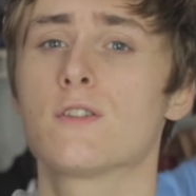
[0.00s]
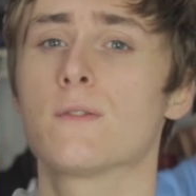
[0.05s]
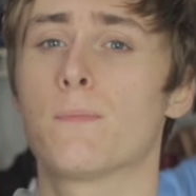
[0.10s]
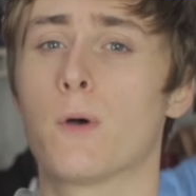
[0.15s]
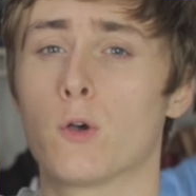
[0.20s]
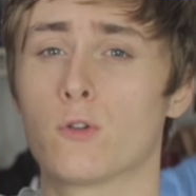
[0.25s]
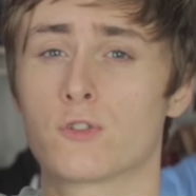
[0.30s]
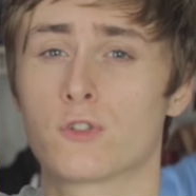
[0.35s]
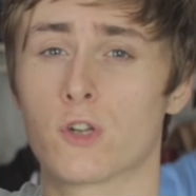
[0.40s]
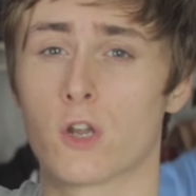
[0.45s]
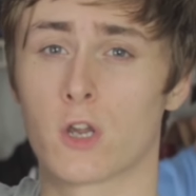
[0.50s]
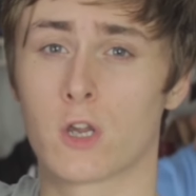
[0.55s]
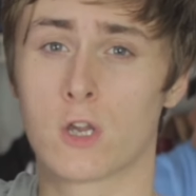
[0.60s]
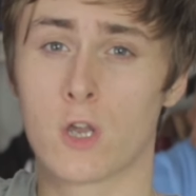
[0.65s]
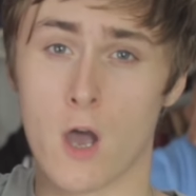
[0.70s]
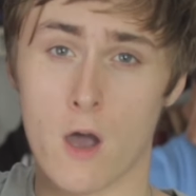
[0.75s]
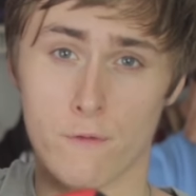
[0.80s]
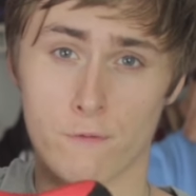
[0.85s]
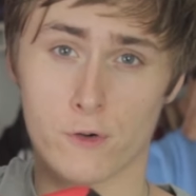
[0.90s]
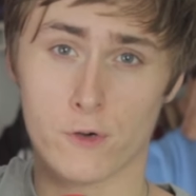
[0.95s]
supposed to
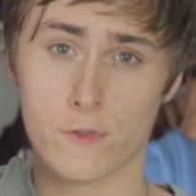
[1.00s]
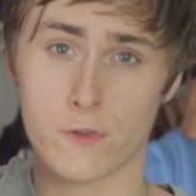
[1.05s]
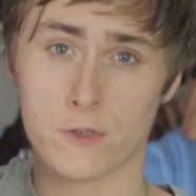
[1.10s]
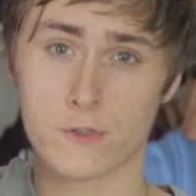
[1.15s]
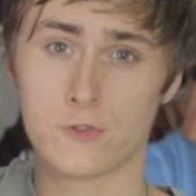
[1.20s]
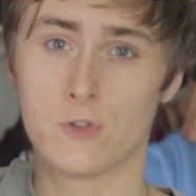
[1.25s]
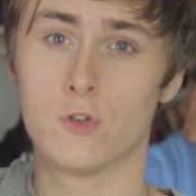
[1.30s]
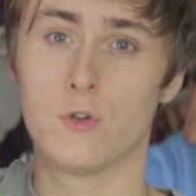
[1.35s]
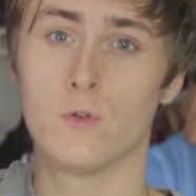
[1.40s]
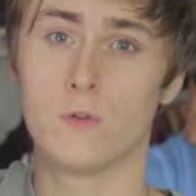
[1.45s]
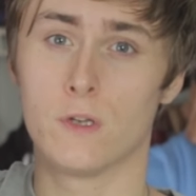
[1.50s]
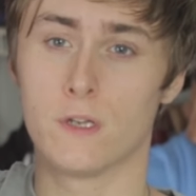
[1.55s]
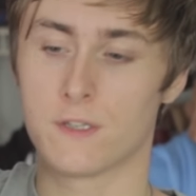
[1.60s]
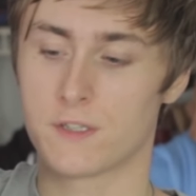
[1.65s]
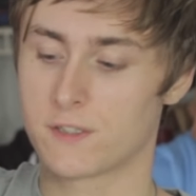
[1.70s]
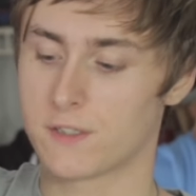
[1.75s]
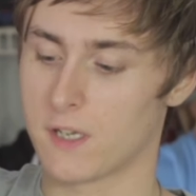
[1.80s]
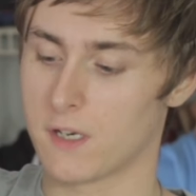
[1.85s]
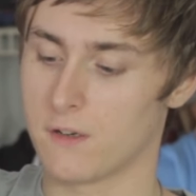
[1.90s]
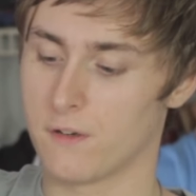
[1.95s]
cover the suit
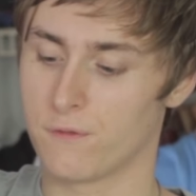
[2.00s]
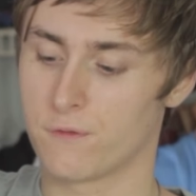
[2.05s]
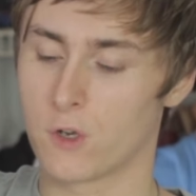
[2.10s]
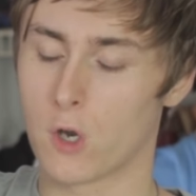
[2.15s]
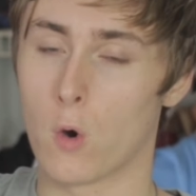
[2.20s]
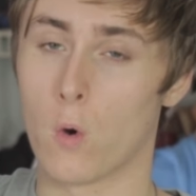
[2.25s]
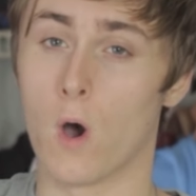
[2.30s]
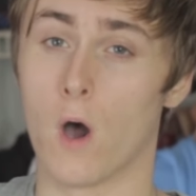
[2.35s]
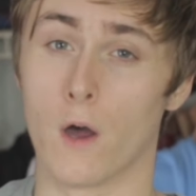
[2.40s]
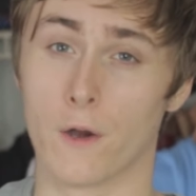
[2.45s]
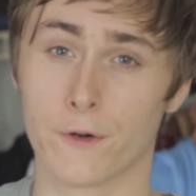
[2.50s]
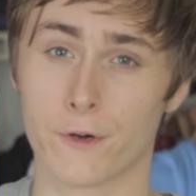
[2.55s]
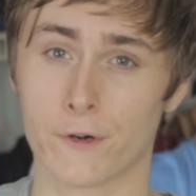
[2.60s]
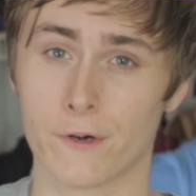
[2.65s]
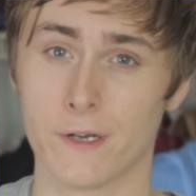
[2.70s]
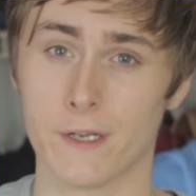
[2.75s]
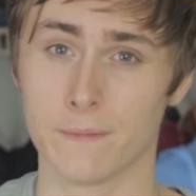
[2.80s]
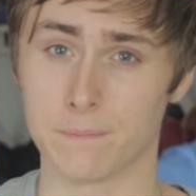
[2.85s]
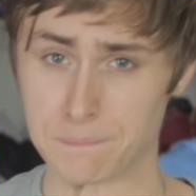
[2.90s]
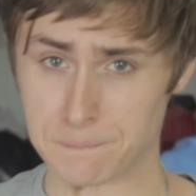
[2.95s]
instead of go
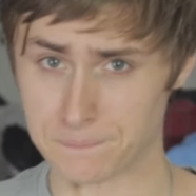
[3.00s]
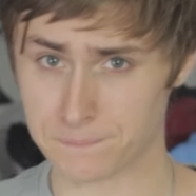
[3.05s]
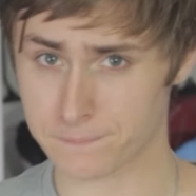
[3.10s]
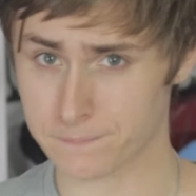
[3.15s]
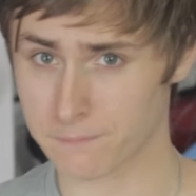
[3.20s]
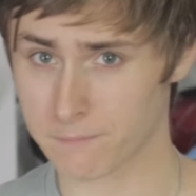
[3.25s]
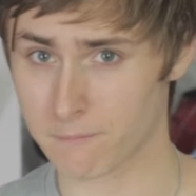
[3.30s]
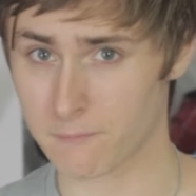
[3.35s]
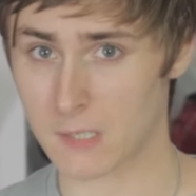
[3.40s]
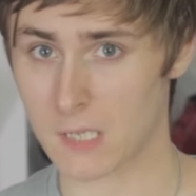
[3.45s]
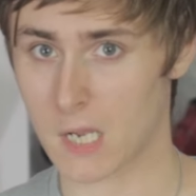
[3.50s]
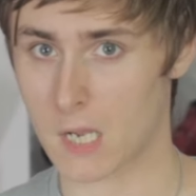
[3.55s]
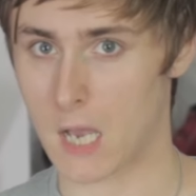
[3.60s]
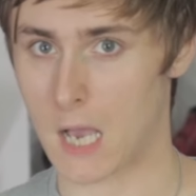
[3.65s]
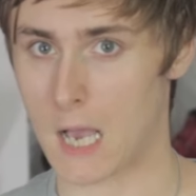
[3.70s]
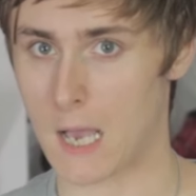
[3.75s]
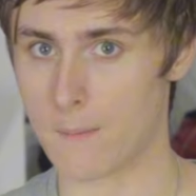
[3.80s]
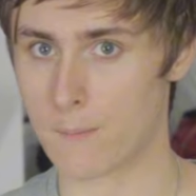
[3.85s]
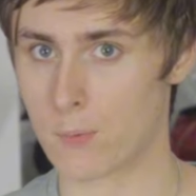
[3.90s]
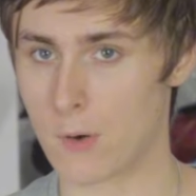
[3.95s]
under it.
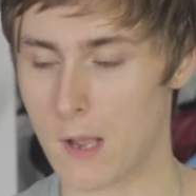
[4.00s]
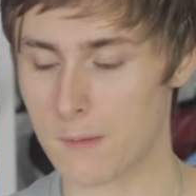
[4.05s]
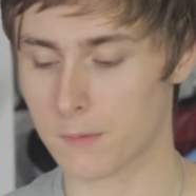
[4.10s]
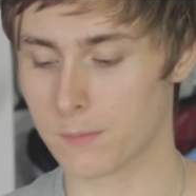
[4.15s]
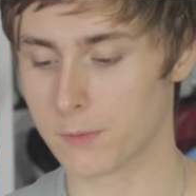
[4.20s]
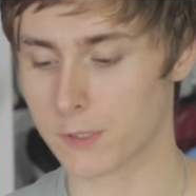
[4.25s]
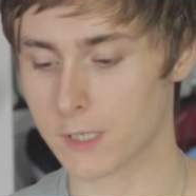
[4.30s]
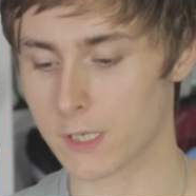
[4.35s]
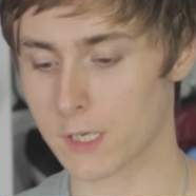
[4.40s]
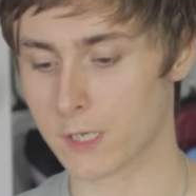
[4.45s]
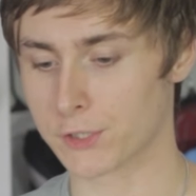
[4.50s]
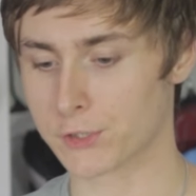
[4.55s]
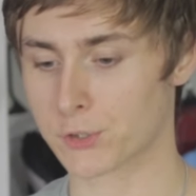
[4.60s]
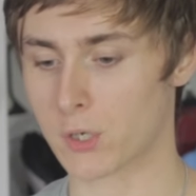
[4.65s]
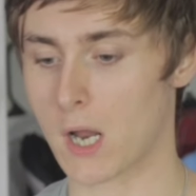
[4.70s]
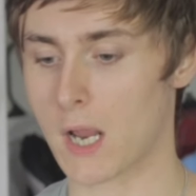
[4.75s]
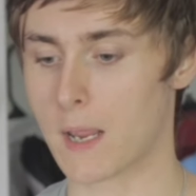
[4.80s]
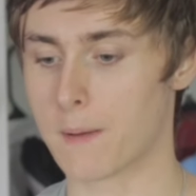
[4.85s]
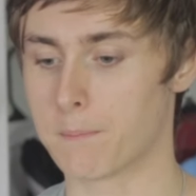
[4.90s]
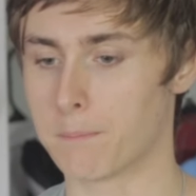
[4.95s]
I'm probably gonna
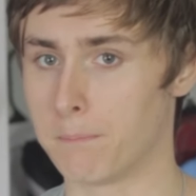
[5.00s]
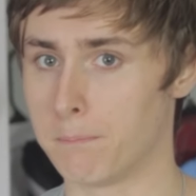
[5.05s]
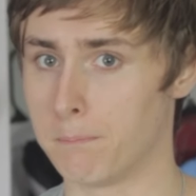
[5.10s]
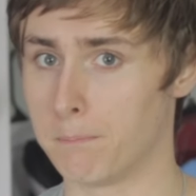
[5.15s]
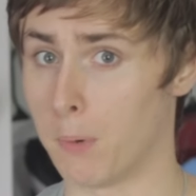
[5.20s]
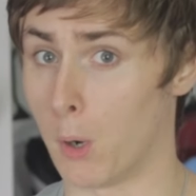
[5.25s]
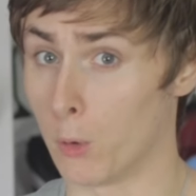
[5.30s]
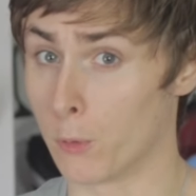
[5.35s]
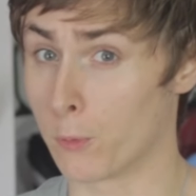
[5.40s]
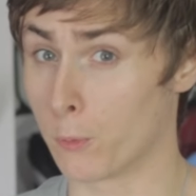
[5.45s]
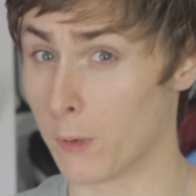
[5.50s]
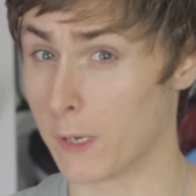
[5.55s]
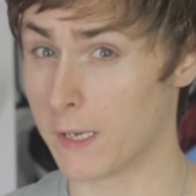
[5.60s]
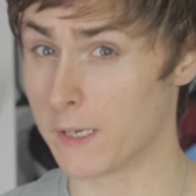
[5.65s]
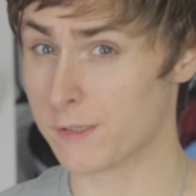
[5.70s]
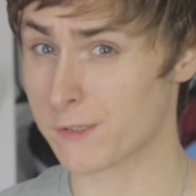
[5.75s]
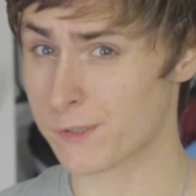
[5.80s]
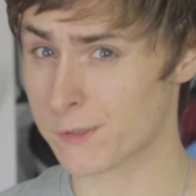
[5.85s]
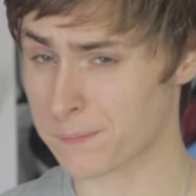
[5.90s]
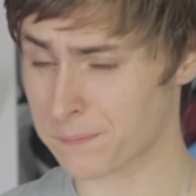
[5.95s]
try it both
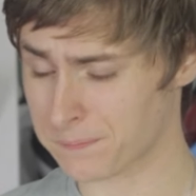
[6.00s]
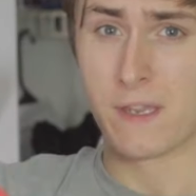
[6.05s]
ways.